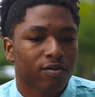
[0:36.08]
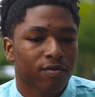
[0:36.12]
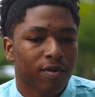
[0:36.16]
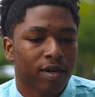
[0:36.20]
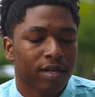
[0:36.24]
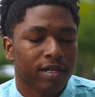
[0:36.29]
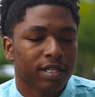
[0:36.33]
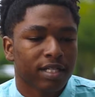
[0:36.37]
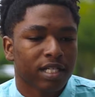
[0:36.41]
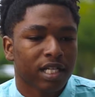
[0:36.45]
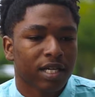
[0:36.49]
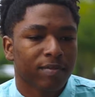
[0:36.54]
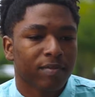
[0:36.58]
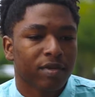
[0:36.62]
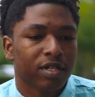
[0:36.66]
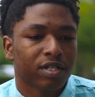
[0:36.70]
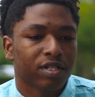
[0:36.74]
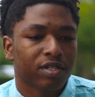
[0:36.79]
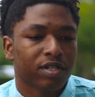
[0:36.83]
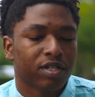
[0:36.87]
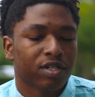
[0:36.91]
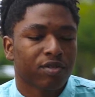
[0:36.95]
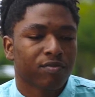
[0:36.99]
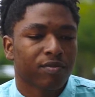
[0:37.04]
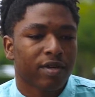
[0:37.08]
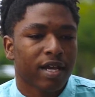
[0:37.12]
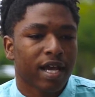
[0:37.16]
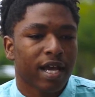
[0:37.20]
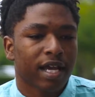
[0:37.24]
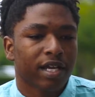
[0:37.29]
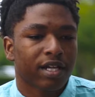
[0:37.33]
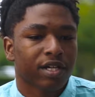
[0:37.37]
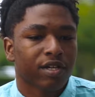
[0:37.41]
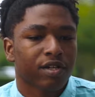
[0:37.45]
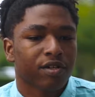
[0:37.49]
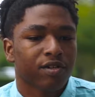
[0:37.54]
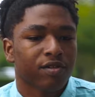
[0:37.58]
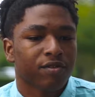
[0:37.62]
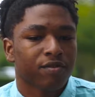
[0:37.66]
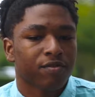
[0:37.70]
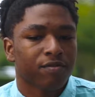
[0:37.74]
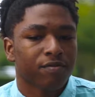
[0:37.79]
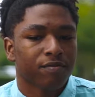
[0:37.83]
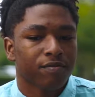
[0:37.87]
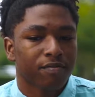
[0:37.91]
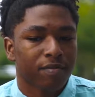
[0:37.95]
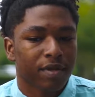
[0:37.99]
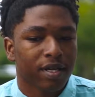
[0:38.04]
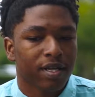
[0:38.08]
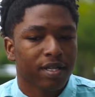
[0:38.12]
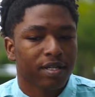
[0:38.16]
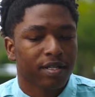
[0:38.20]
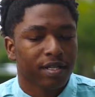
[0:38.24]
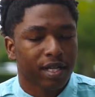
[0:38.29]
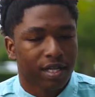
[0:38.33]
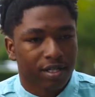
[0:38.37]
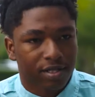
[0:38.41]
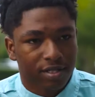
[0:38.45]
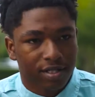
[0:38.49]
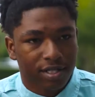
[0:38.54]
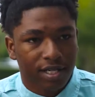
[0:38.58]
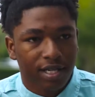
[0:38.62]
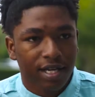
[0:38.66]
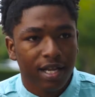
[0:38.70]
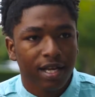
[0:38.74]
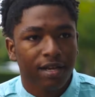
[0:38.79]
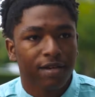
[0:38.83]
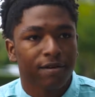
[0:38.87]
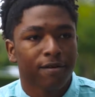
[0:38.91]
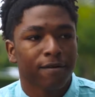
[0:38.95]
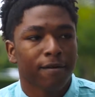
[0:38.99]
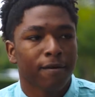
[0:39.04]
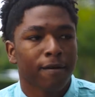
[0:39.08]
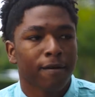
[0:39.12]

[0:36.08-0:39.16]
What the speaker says: Around the time of the surgery, I had to go meet Dr. Scannell.